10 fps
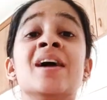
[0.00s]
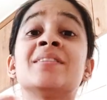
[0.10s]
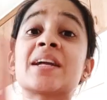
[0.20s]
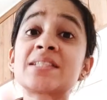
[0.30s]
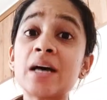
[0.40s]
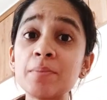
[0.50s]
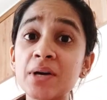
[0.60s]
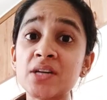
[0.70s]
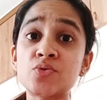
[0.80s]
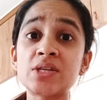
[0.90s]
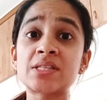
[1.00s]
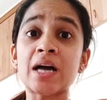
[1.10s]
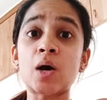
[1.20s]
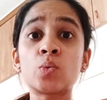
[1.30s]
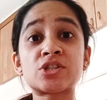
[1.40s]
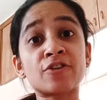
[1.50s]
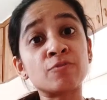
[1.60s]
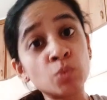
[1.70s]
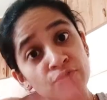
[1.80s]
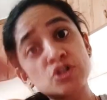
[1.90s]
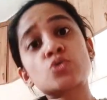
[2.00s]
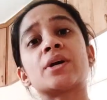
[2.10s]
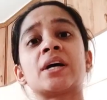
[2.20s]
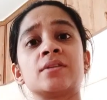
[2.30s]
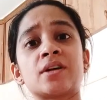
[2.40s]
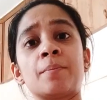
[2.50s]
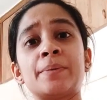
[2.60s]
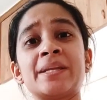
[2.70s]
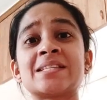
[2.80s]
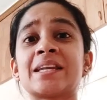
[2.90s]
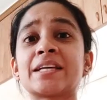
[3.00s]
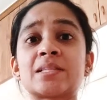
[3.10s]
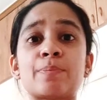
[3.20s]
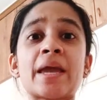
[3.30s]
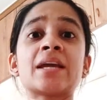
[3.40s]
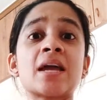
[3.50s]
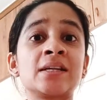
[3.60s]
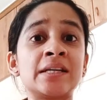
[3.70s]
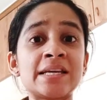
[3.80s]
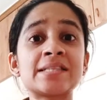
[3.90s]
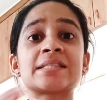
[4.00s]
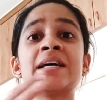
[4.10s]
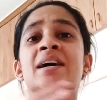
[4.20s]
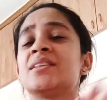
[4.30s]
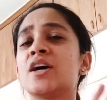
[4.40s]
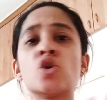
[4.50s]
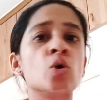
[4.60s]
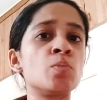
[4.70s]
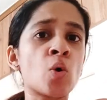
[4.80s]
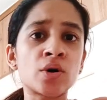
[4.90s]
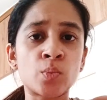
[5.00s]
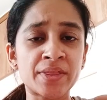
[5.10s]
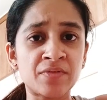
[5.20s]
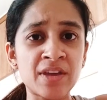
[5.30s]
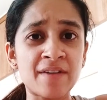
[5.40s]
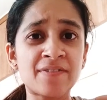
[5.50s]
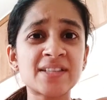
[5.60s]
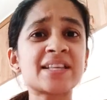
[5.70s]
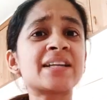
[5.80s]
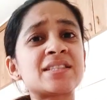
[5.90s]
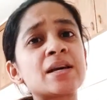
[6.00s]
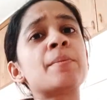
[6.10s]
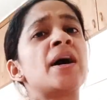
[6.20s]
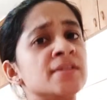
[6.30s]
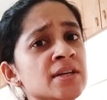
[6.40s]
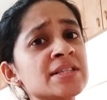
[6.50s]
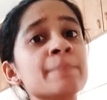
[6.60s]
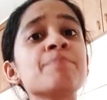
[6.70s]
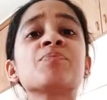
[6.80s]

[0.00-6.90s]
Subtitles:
There are some countries now which have moved to another companies like Spain and Greece. They are no more with VFS, and some others.